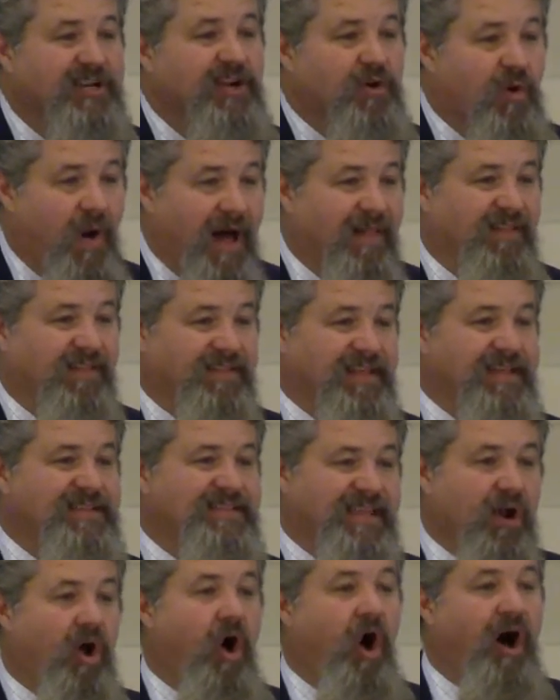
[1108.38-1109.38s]
and
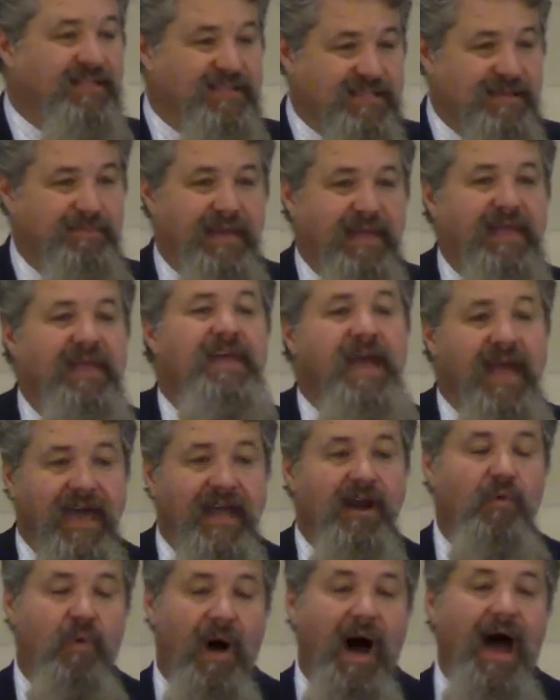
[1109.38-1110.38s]
qualities that ought to be
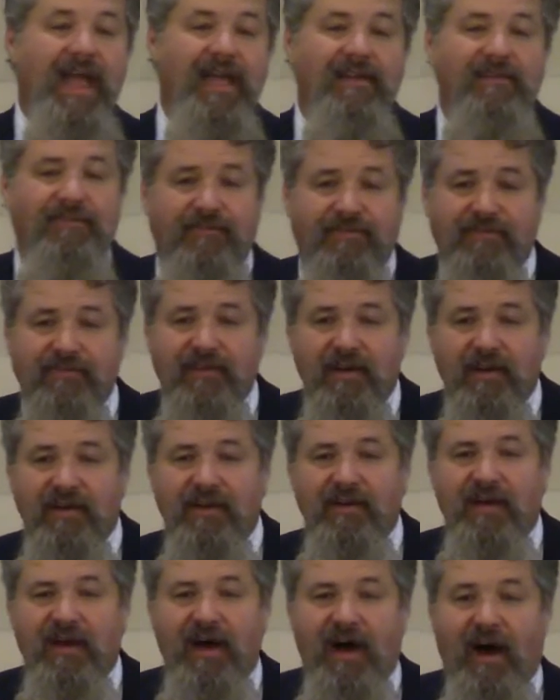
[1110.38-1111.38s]
in a wife
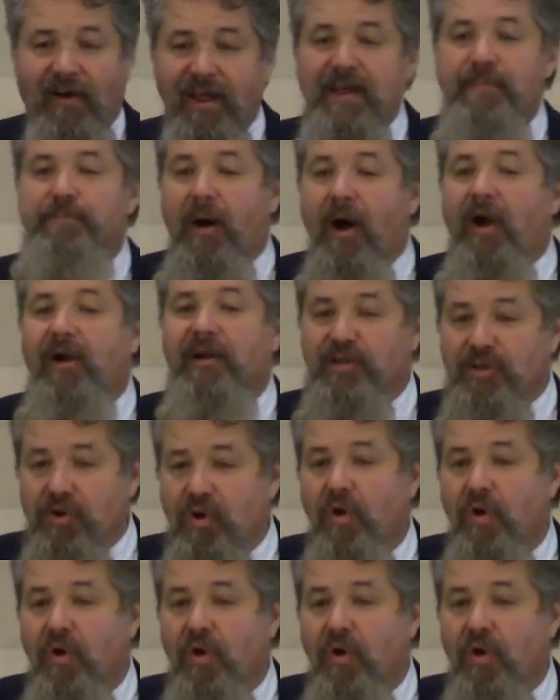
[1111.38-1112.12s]
are in part